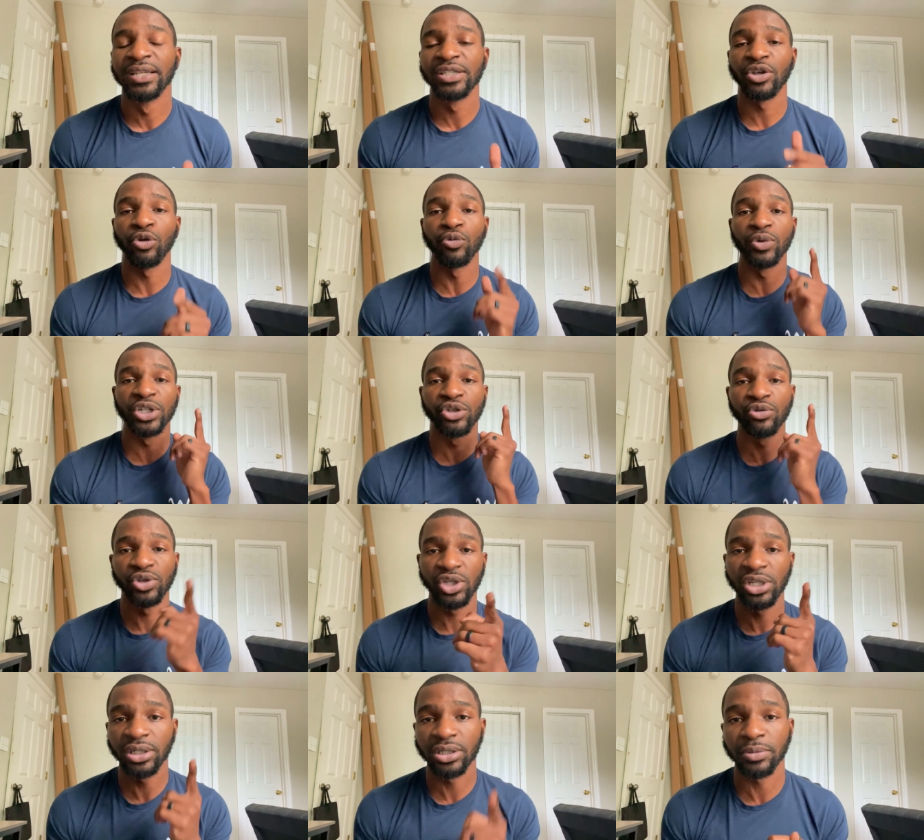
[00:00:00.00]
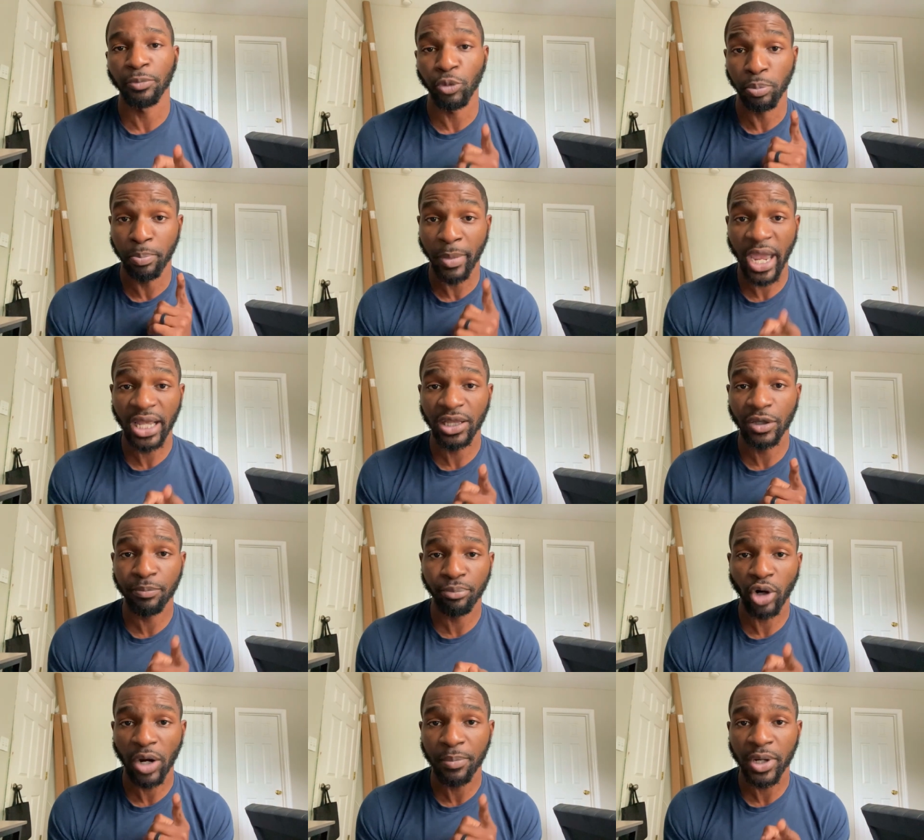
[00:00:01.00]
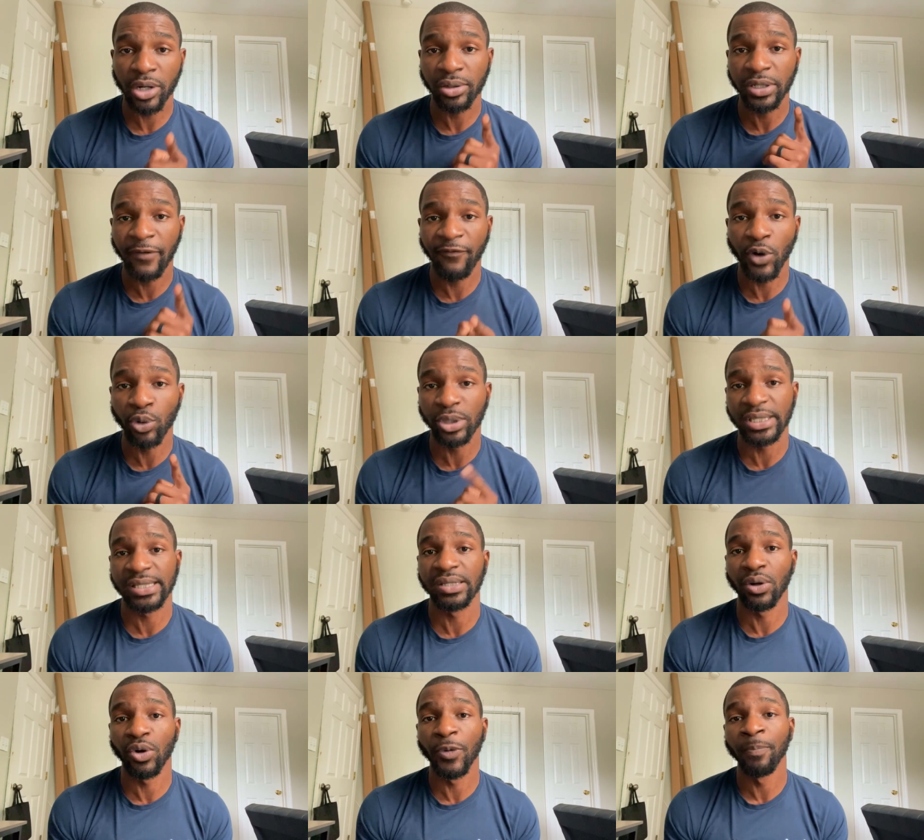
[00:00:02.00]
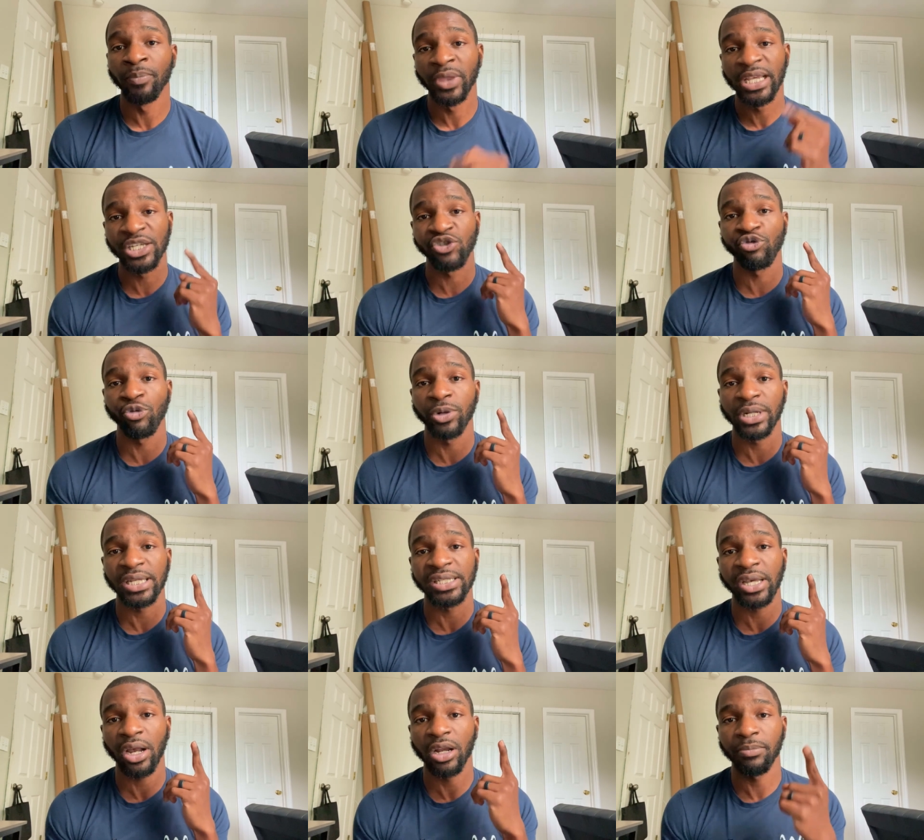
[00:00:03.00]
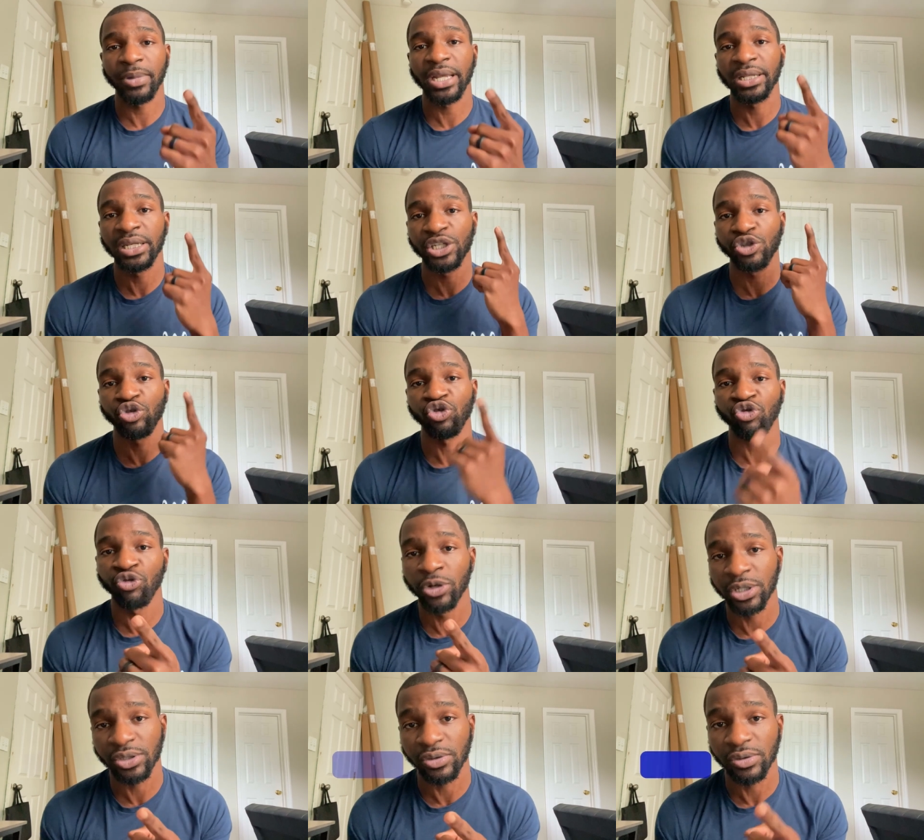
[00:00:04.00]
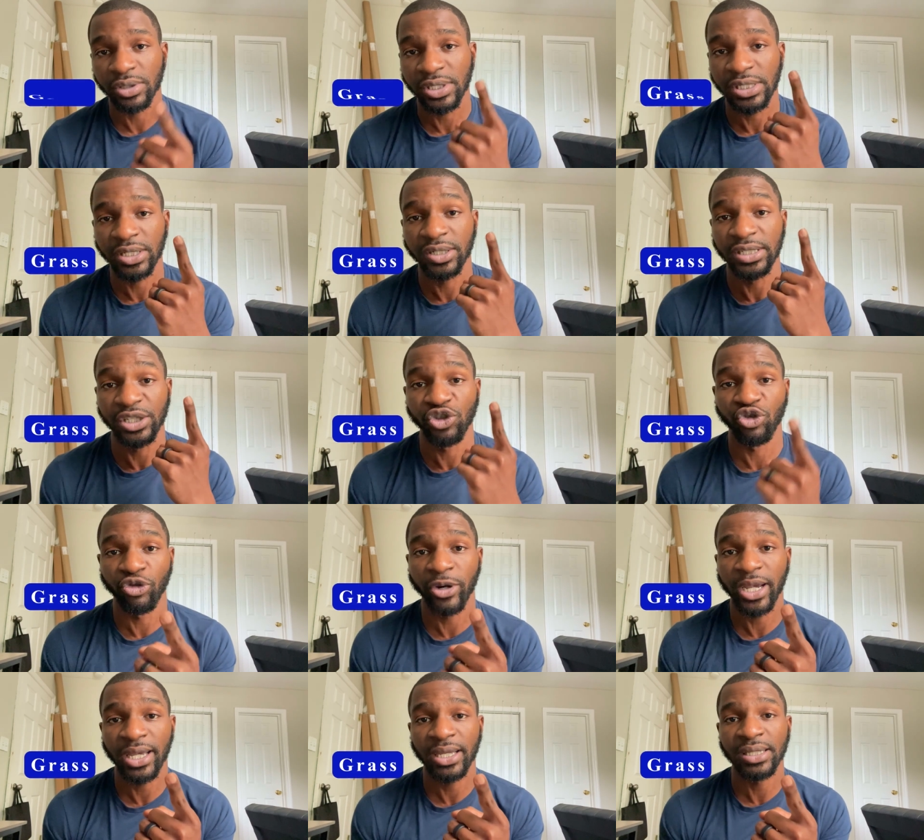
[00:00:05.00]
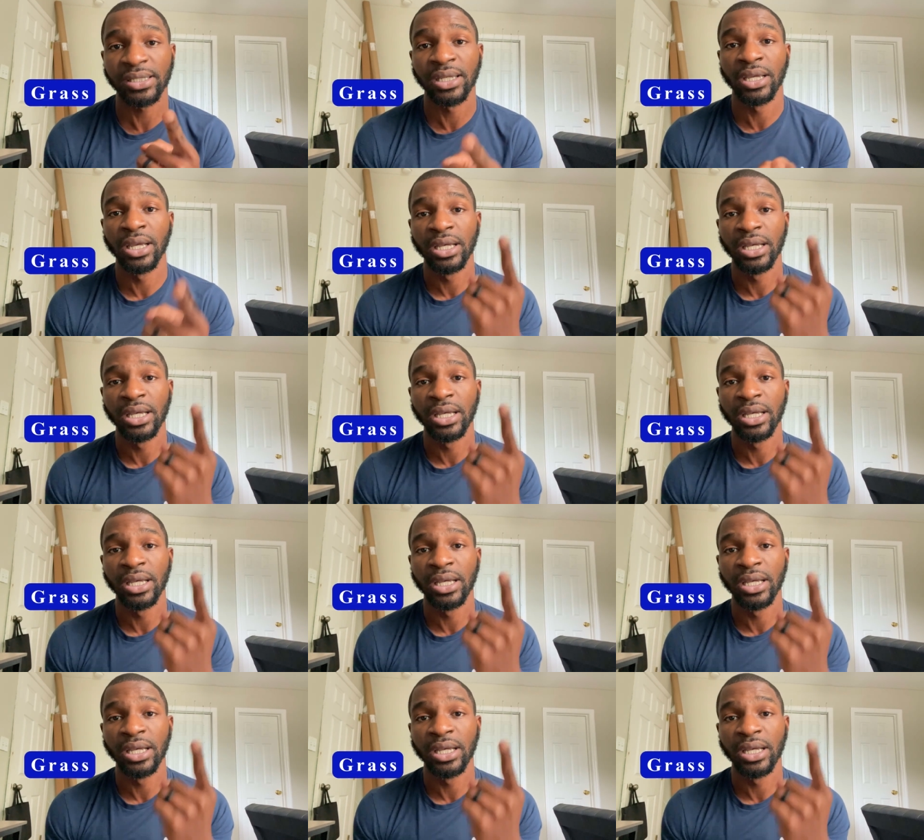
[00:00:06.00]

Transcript: So what you should mainly primarily focus on is throwing that chatterbait bait next to structures such as grass,